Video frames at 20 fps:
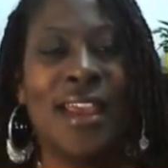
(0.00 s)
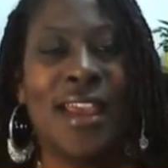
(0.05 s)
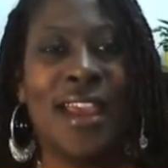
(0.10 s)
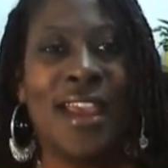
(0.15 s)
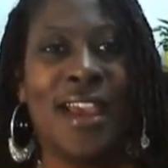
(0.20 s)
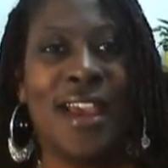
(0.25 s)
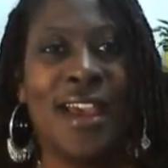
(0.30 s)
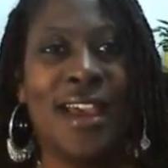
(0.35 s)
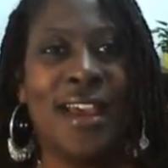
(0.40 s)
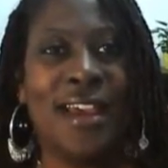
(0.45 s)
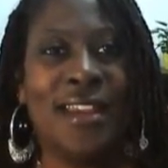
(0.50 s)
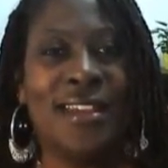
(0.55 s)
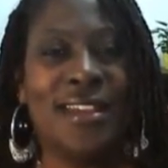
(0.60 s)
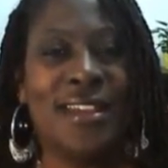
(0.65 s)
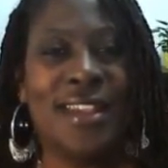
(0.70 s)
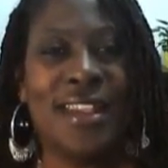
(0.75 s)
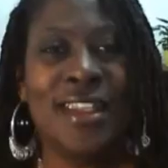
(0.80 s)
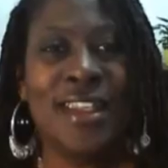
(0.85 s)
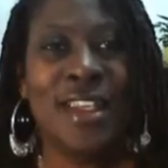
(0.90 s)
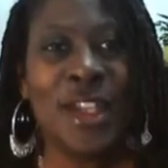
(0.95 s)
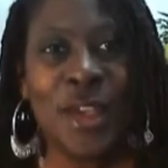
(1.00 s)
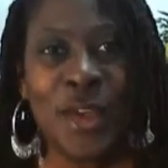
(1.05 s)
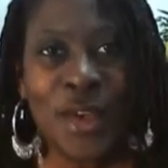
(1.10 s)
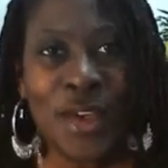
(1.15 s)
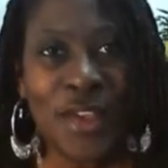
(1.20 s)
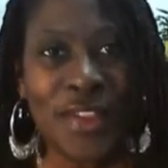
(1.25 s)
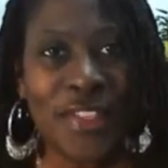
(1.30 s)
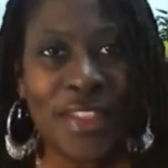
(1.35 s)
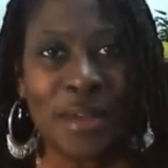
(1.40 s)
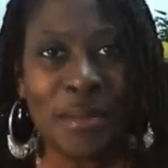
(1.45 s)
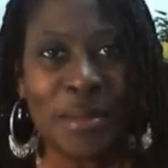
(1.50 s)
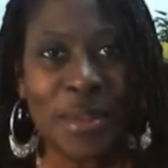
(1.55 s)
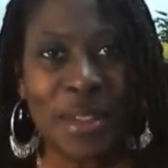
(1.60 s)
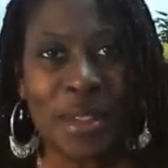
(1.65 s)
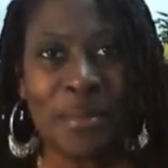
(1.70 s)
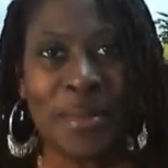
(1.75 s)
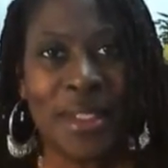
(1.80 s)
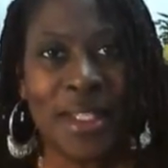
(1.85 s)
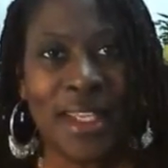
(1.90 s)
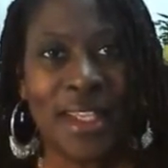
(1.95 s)
and hearing them
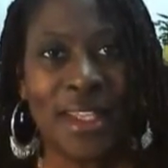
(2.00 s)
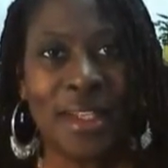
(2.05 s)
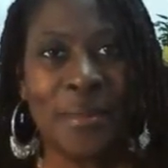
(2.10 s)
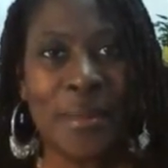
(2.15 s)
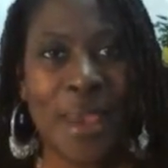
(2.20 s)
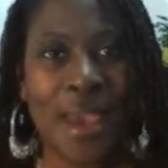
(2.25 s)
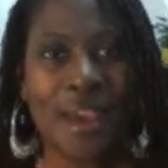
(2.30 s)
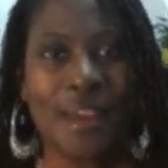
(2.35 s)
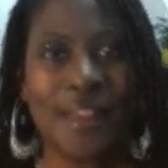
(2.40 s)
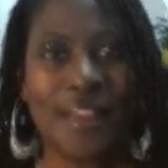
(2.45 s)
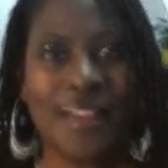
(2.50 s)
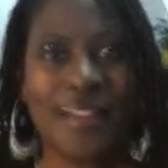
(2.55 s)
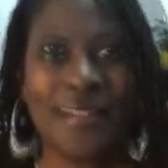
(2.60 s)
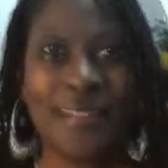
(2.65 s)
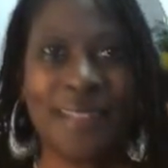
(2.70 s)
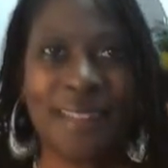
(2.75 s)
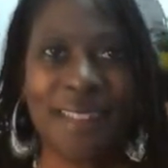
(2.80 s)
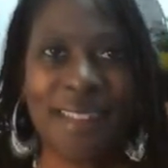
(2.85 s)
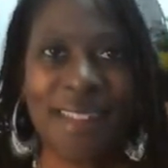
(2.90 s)
complain about it.